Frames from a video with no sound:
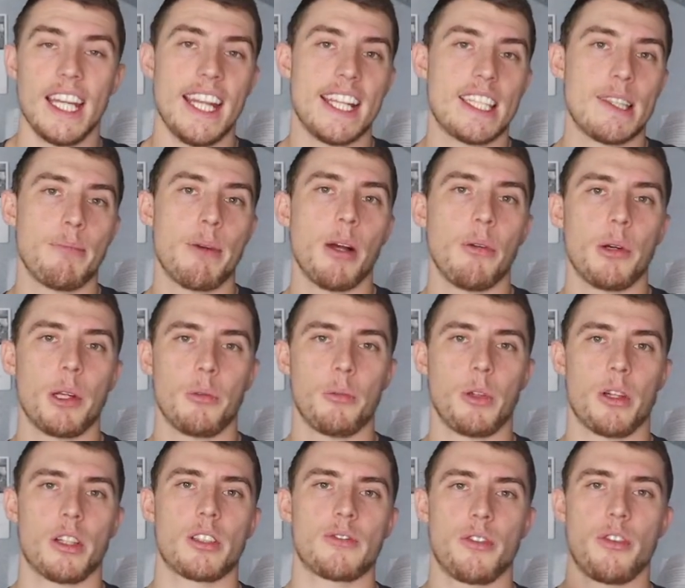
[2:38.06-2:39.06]
It's about what
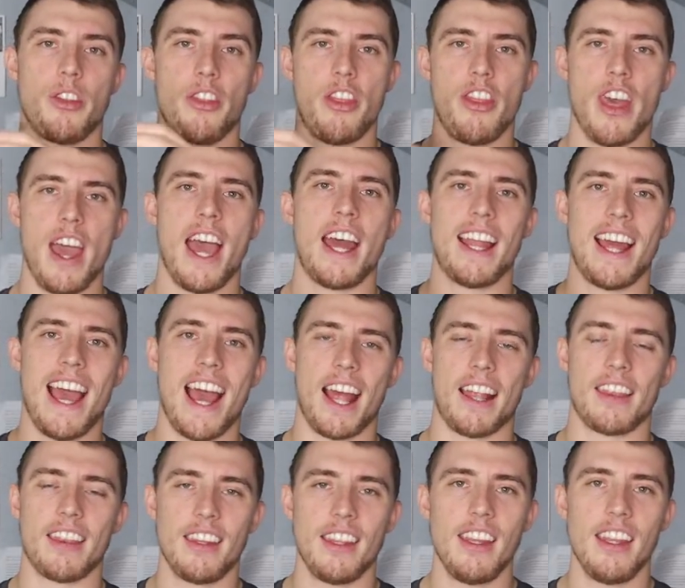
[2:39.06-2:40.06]
worked for that
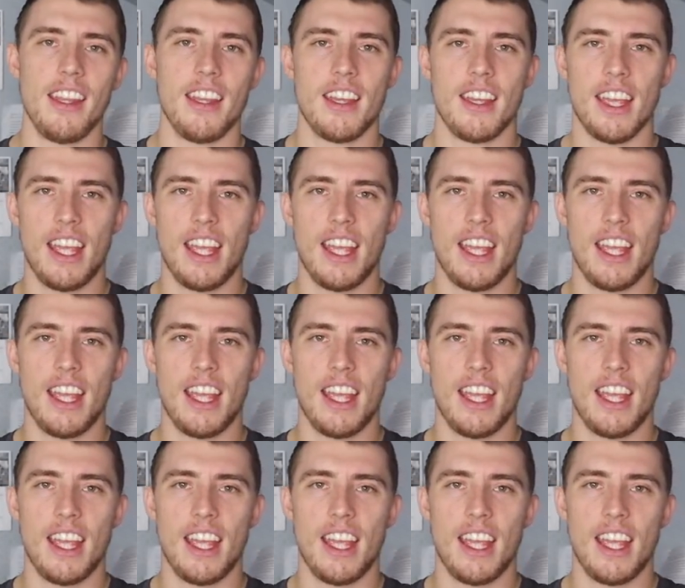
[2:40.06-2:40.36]
athlete